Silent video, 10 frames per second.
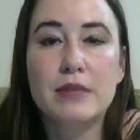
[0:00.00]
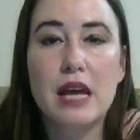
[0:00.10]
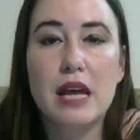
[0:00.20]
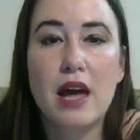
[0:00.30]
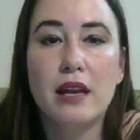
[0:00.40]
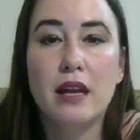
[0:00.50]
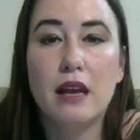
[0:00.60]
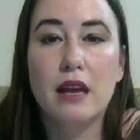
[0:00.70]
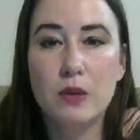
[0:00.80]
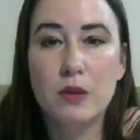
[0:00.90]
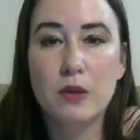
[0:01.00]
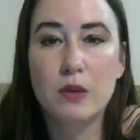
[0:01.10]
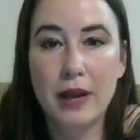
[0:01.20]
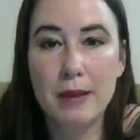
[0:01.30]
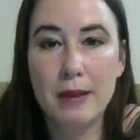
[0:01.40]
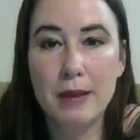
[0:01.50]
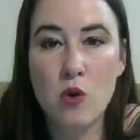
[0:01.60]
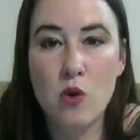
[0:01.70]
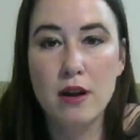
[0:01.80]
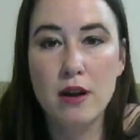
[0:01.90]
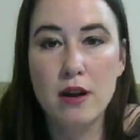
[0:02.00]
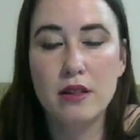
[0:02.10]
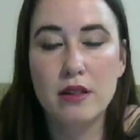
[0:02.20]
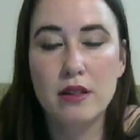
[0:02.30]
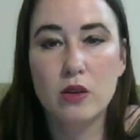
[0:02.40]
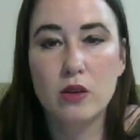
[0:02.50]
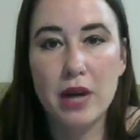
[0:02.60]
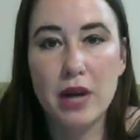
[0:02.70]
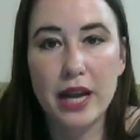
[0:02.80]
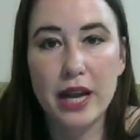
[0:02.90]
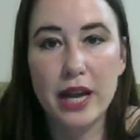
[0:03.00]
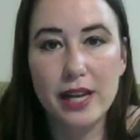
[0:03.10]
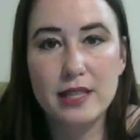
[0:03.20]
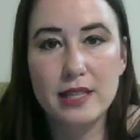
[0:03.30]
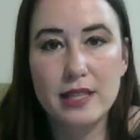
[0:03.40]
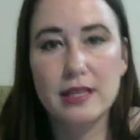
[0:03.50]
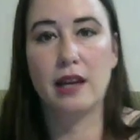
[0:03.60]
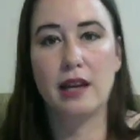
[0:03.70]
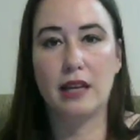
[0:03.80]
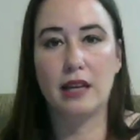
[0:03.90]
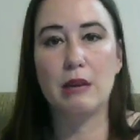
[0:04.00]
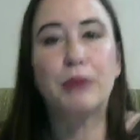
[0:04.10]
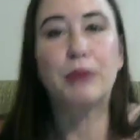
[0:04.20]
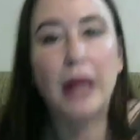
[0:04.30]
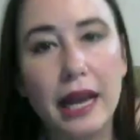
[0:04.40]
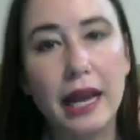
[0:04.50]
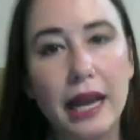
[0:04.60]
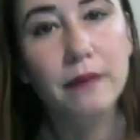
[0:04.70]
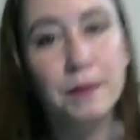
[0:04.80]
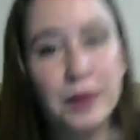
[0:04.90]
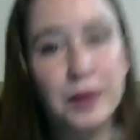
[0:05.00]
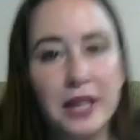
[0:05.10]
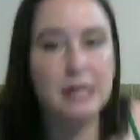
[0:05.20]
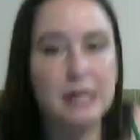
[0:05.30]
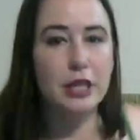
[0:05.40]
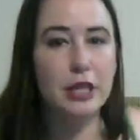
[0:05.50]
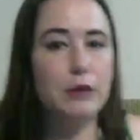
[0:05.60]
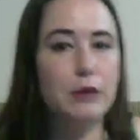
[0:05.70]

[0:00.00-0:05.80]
And then if you want to play more, then you can buy credits and keep playing. But that's up to you.